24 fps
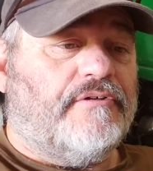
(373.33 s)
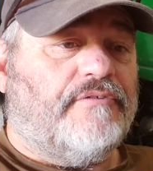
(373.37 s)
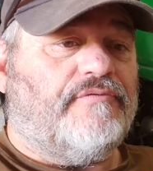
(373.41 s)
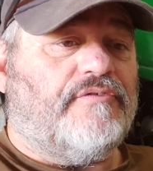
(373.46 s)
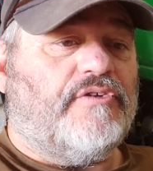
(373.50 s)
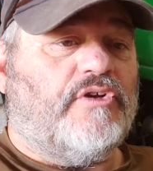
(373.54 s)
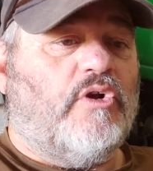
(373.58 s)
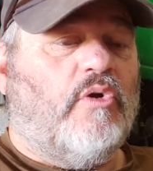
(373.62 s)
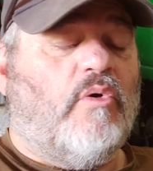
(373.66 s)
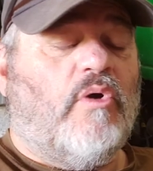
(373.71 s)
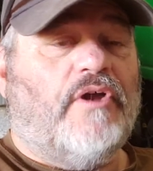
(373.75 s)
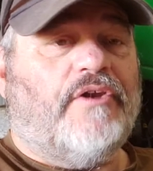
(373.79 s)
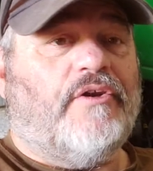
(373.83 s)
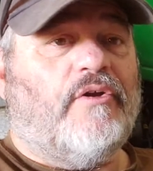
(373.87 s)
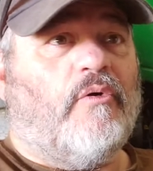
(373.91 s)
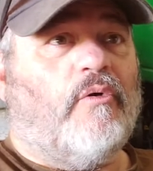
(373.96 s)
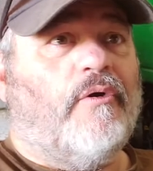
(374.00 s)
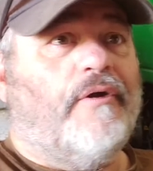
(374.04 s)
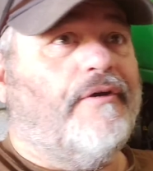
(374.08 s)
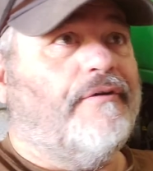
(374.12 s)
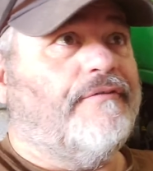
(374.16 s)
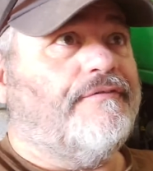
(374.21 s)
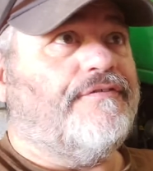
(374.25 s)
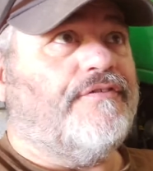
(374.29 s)
If you go on to
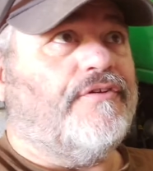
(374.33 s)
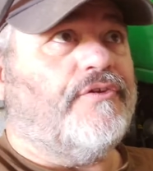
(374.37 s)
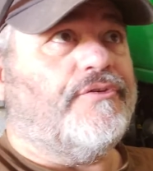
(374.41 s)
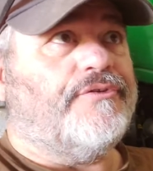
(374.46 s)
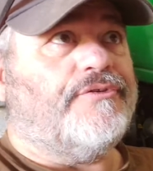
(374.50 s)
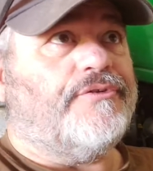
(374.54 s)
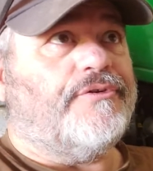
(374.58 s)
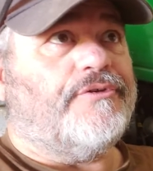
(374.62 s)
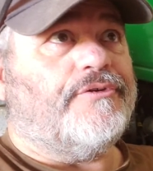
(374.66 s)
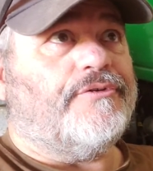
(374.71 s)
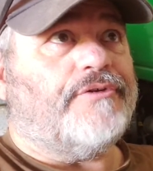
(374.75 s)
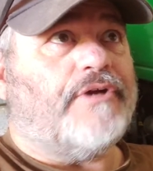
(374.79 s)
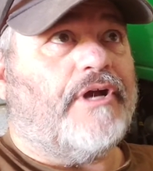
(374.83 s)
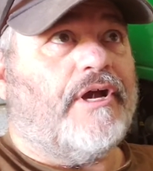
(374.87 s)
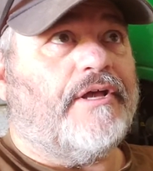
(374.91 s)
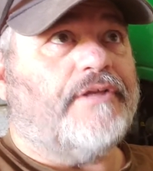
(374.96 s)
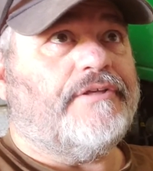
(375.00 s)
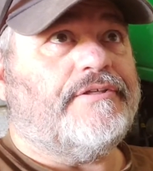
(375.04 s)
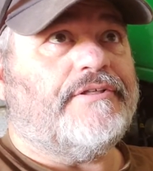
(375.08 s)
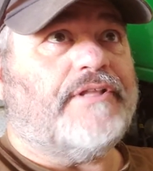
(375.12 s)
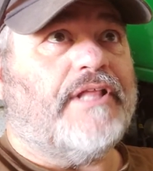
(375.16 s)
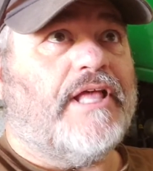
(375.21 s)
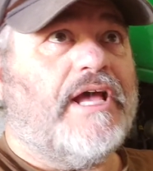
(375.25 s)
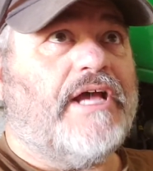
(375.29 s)

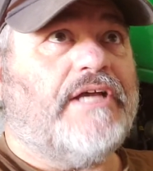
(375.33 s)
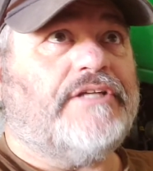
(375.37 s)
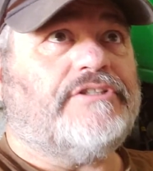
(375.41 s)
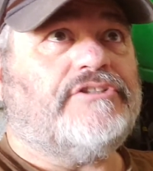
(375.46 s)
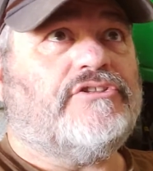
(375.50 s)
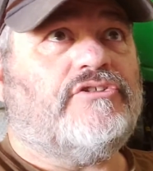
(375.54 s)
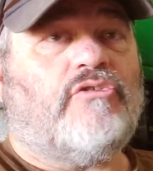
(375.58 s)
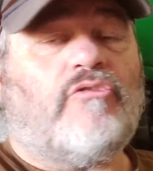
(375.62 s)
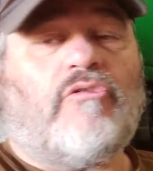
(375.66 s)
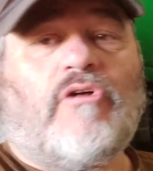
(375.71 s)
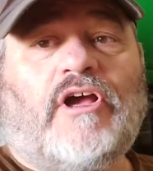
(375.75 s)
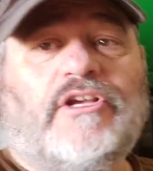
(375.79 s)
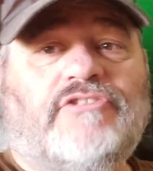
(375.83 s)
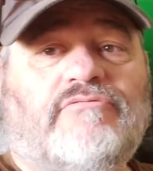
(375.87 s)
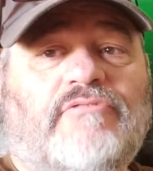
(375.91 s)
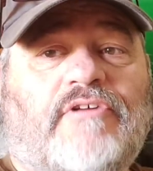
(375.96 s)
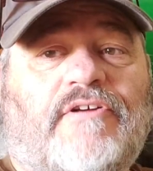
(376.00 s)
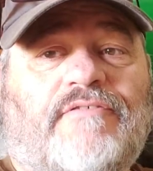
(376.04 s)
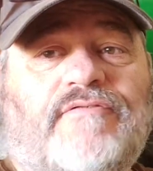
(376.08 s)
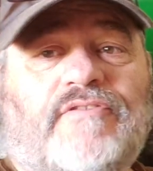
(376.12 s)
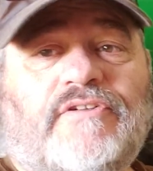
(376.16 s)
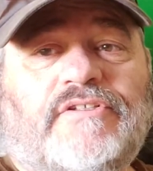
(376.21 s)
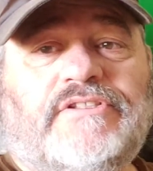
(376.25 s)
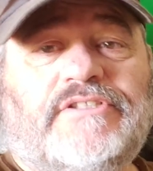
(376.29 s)

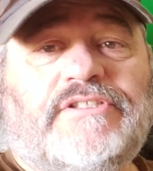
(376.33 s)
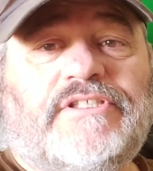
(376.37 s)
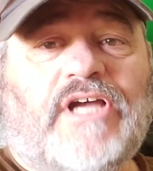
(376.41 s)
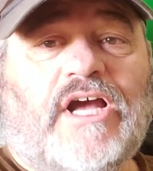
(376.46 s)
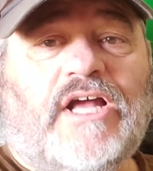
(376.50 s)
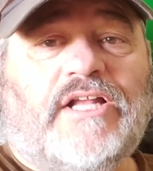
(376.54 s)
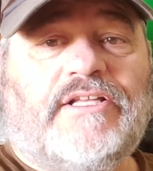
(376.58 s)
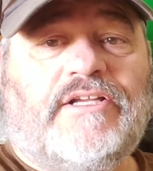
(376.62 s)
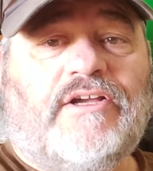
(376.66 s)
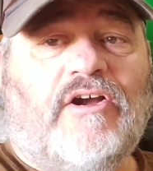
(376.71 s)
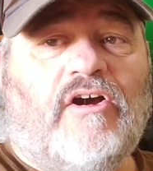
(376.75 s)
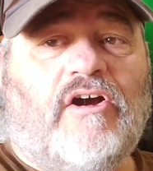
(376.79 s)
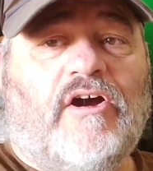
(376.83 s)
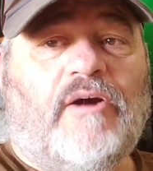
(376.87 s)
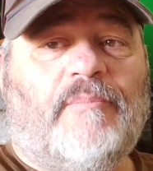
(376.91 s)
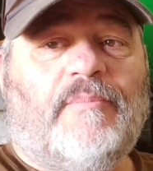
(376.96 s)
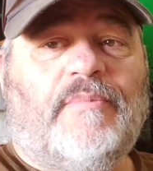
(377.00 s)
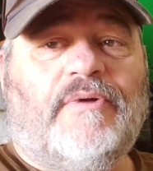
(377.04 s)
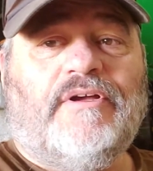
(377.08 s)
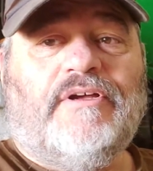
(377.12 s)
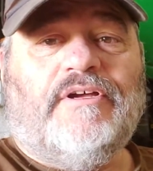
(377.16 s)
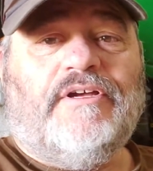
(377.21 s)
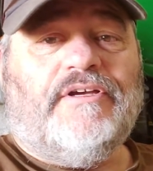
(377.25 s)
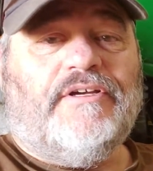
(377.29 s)
oilfilter/crossreference.com,
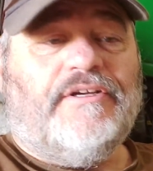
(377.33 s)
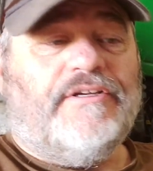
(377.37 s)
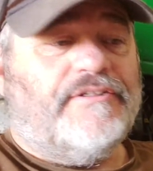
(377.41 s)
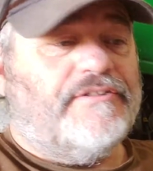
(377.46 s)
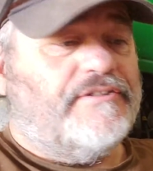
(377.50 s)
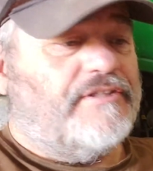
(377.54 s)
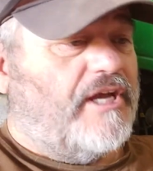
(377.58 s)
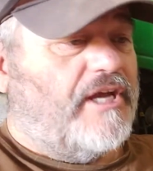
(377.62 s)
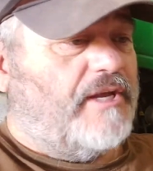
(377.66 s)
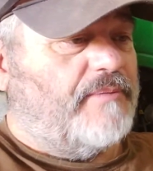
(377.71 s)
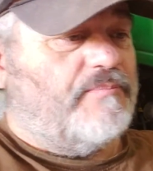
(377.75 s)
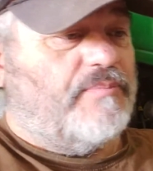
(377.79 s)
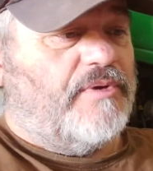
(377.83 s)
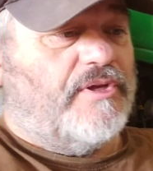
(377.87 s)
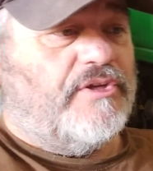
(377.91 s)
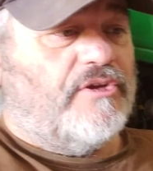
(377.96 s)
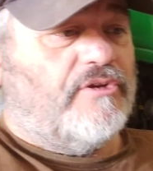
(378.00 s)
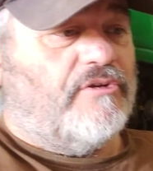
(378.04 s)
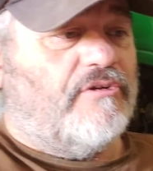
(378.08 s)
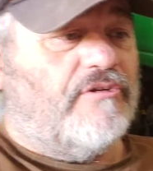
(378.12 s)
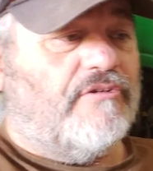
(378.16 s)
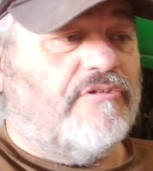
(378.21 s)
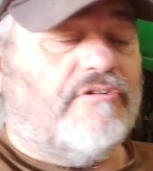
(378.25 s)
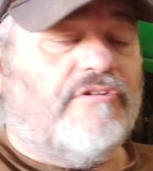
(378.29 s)
type in
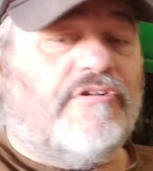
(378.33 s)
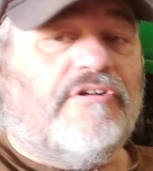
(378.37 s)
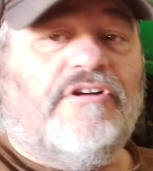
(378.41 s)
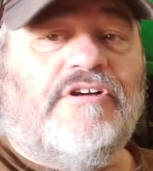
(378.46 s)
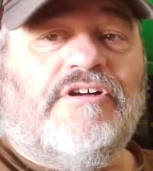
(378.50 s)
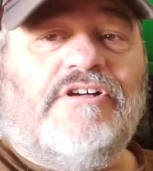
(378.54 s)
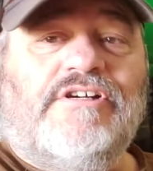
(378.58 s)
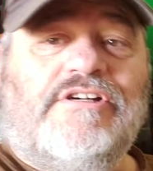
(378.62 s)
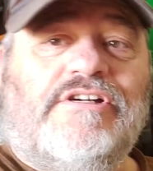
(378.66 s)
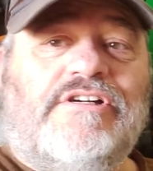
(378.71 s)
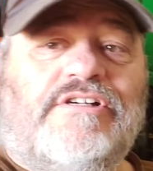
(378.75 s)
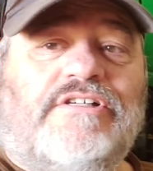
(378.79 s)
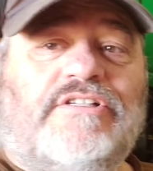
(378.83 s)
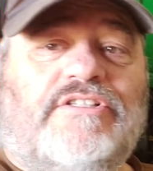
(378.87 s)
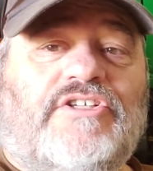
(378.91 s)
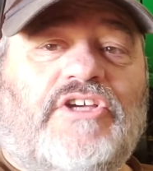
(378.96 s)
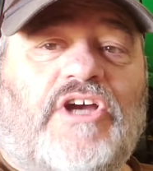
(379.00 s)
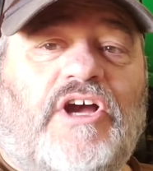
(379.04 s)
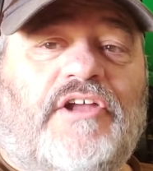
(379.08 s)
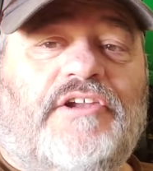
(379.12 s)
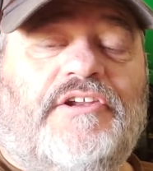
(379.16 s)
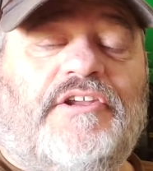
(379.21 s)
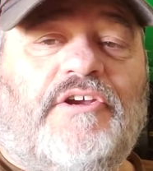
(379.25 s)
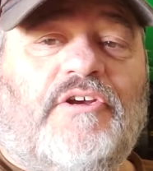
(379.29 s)
your
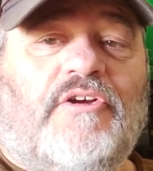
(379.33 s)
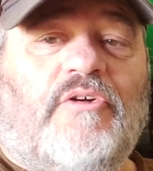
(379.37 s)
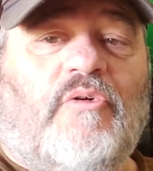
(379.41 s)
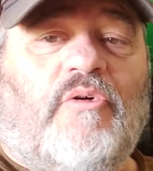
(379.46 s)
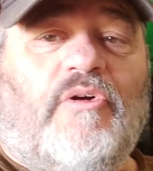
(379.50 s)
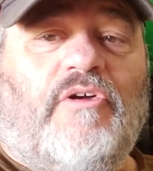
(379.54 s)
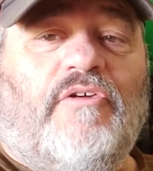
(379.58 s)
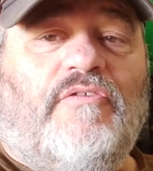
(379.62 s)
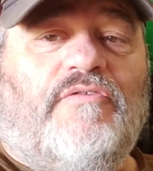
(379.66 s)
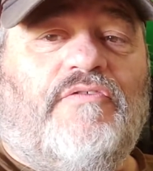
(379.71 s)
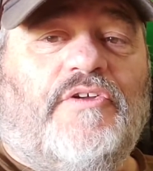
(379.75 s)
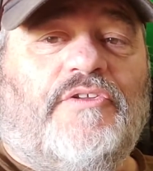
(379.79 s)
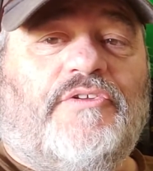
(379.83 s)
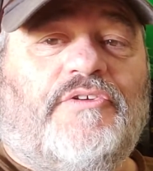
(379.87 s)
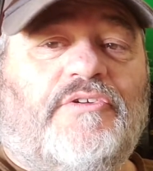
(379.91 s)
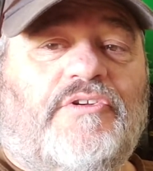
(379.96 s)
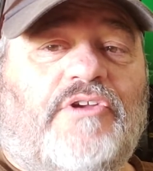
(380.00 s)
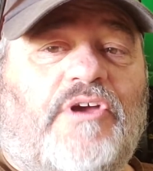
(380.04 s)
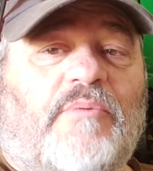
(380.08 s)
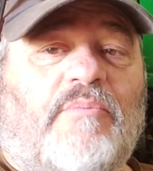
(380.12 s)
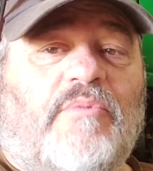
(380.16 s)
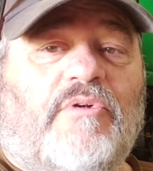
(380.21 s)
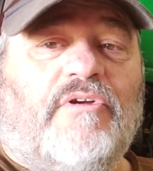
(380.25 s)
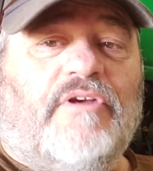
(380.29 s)
John Deere oil filter
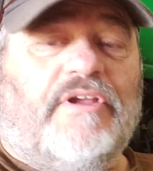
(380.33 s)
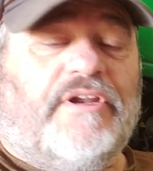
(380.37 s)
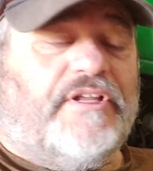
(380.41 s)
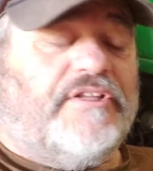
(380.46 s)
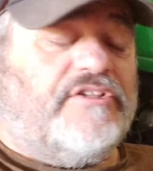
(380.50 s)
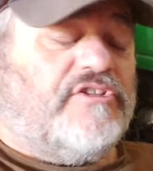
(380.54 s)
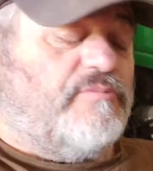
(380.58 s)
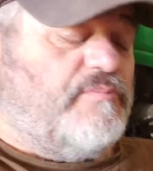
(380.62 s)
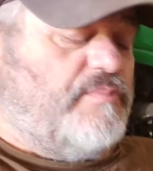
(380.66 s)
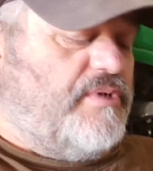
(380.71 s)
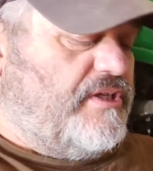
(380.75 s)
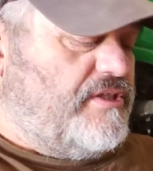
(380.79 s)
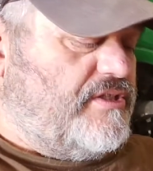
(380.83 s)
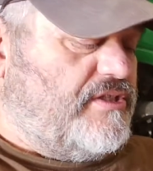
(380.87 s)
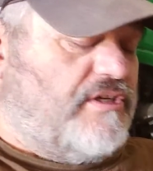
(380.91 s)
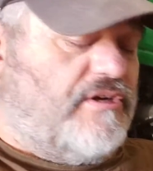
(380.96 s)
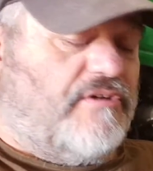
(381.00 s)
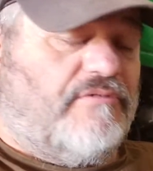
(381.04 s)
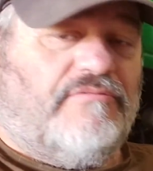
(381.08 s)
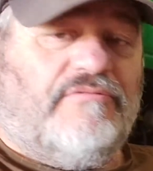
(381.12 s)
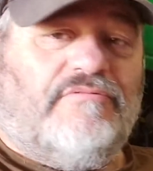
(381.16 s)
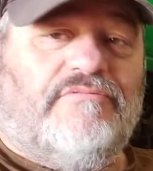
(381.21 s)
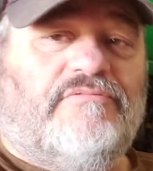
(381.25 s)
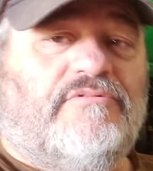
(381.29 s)
number, and it spits
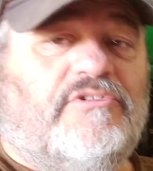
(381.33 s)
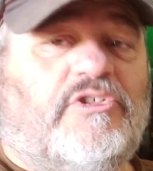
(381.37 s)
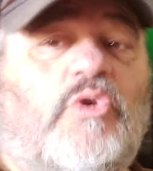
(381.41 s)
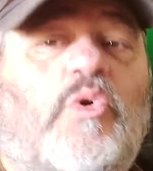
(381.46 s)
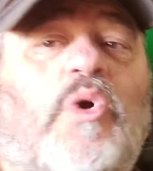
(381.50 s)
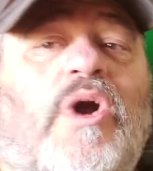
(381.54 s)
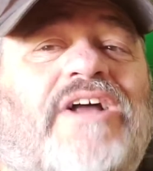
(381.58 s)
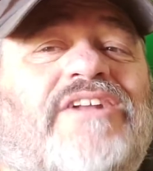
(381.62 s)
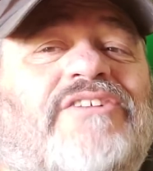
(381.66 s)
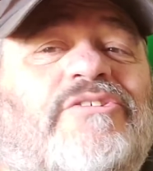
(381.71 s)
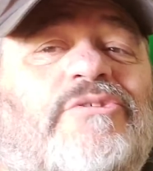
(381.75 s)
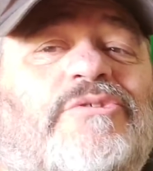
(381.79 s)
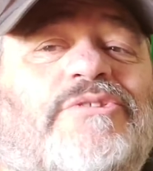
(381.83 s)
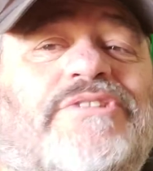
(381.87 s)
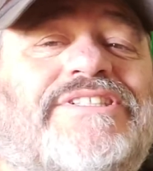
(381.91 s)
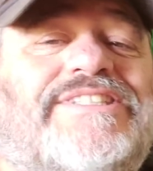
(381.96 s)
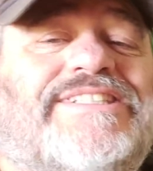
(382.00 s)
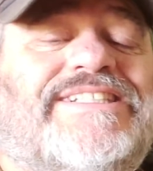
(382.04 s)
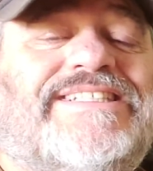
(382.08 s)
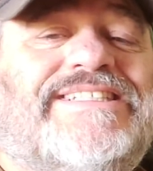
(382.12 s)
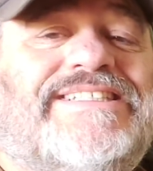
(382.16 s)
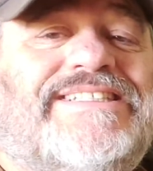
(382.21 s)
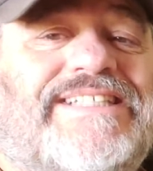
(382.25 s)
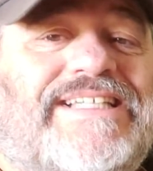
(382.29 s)
out
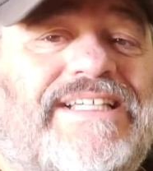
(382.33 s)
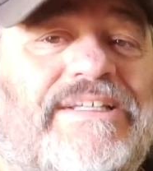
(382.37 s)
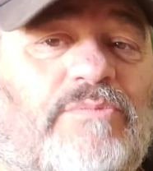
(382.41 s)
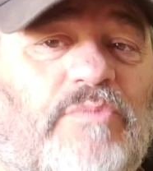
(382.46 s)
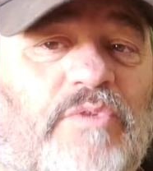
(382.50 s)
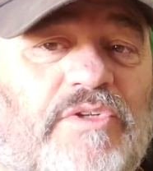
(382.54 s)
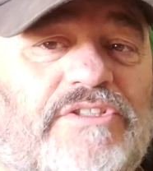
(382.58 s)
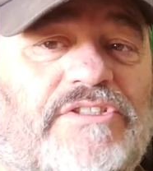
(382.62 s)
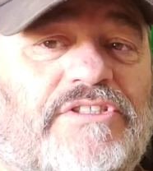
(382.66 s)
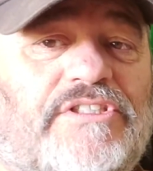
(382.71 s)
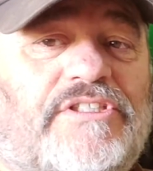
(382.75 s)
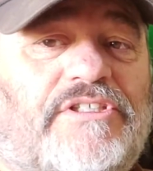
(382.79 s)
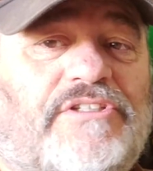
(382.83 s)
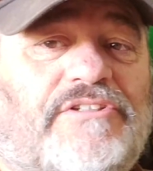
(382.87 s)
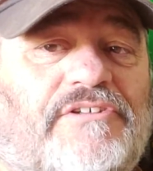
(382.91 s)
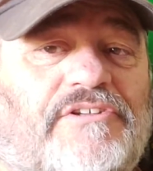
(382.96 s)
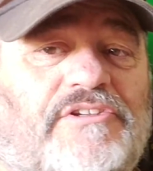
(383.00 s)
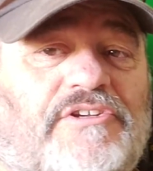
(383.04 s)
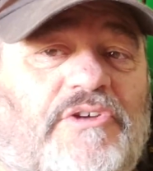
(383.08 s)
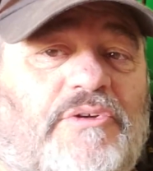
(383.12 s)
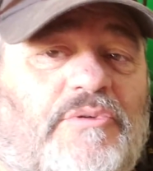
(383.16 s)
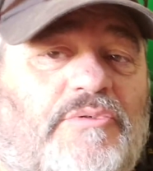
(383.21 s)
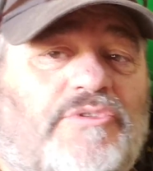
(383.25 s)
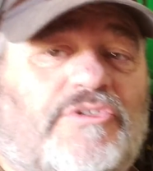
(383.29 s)
216 ones that you can
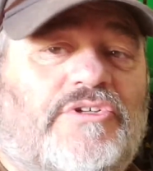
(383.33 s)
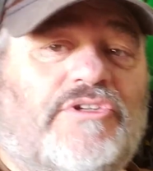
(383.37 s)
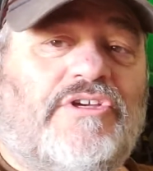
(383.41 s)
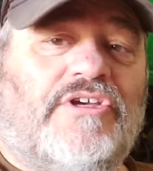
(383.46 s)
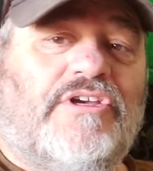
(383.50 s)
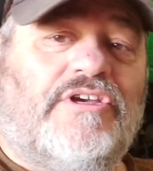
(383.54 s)
use.